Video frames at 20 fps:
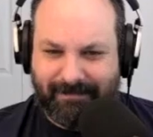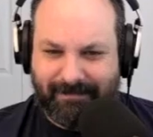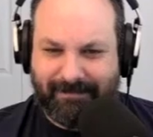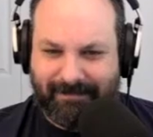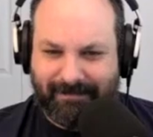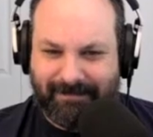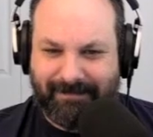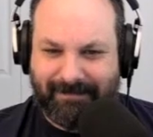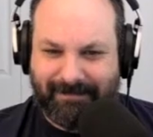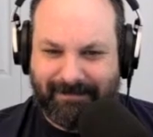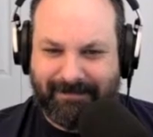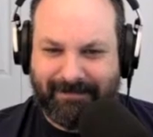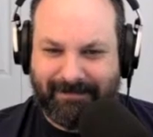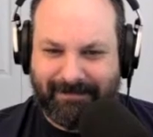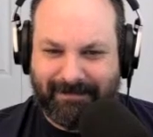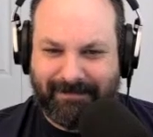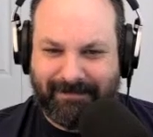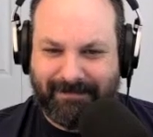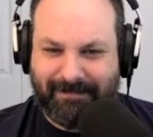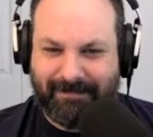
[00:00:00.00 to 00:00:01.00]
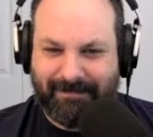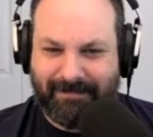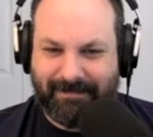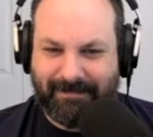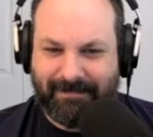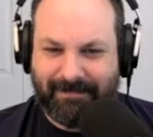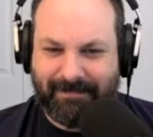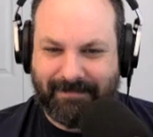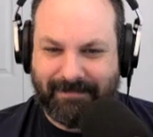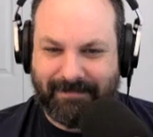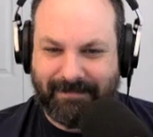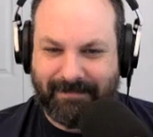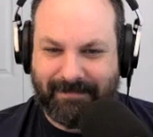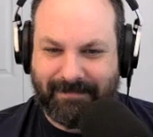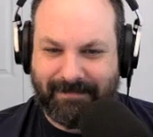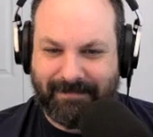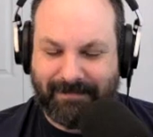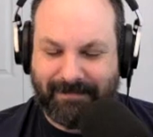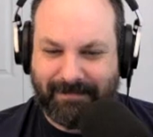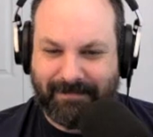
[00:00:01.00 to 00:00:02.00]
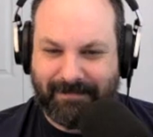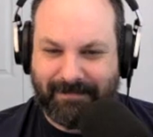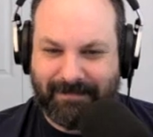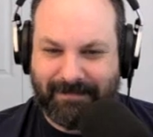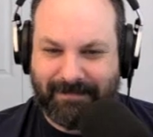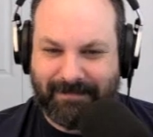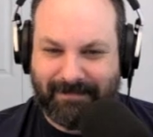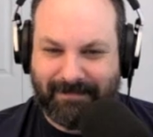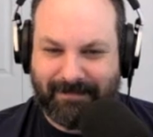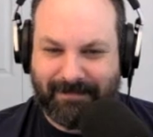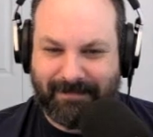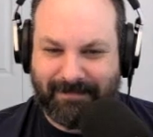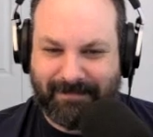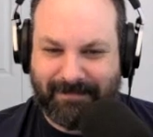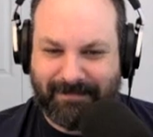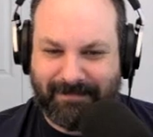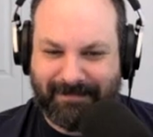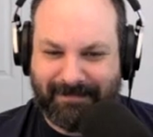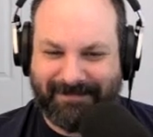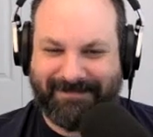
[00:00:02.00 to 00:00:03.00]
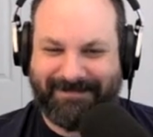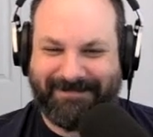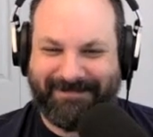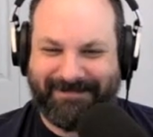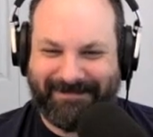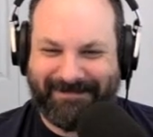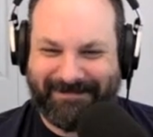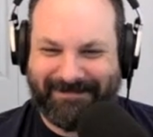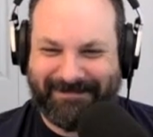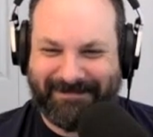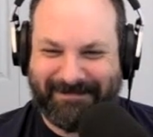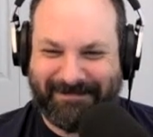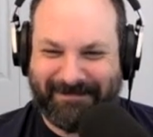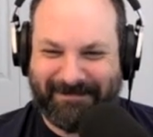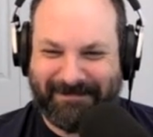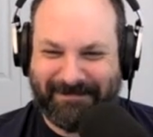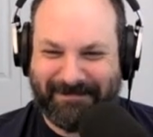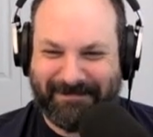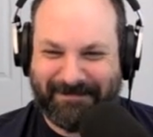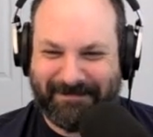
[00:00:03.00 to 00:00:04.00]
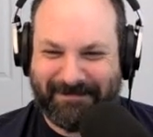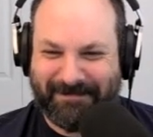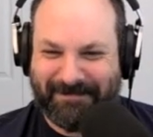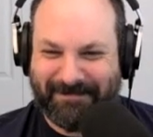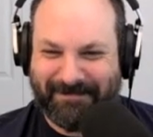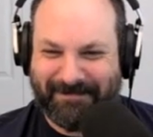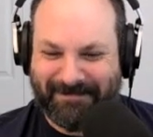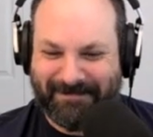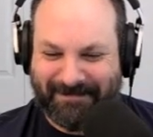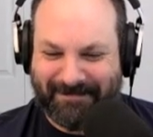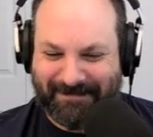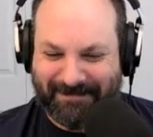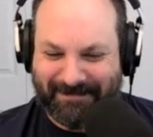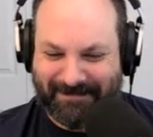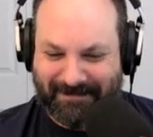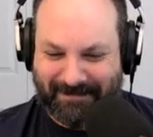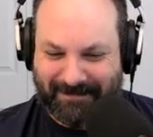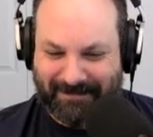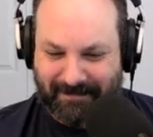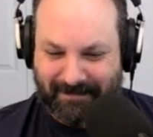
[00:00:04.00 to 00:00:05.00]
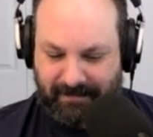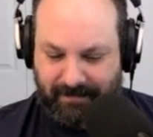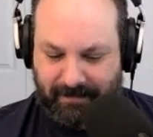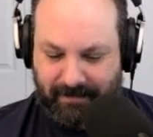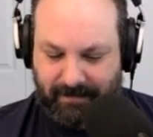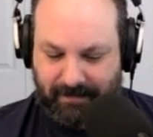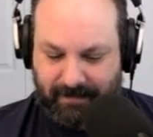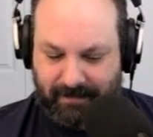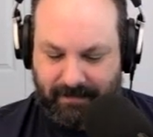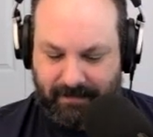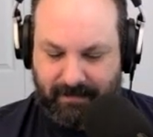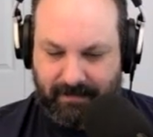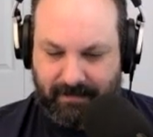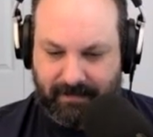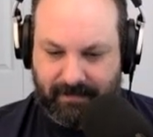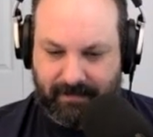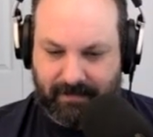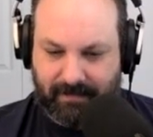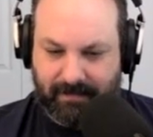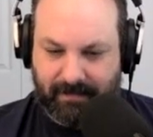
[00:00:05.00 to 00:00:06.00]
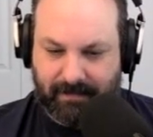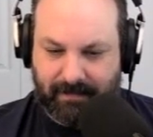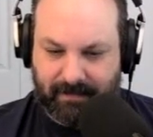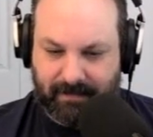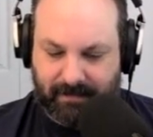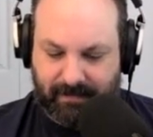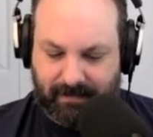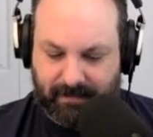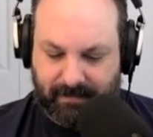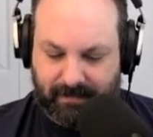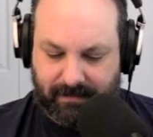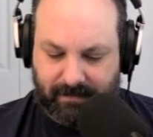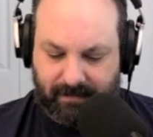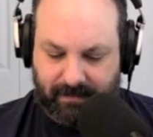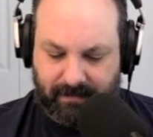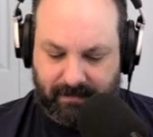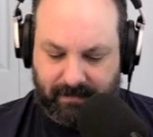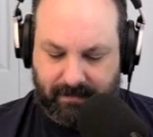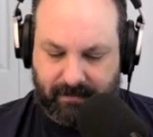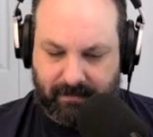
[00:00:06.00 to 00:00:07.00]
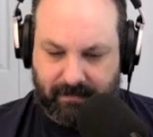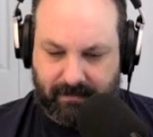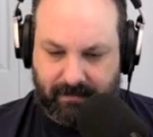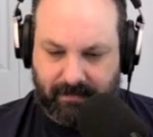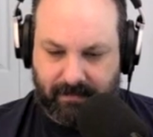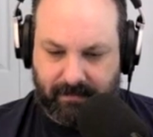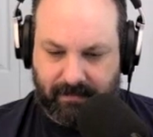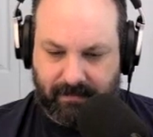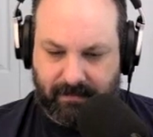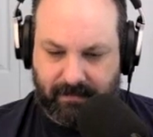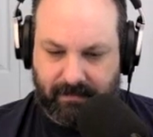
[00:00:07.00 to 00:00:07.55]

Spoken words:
(not speaking)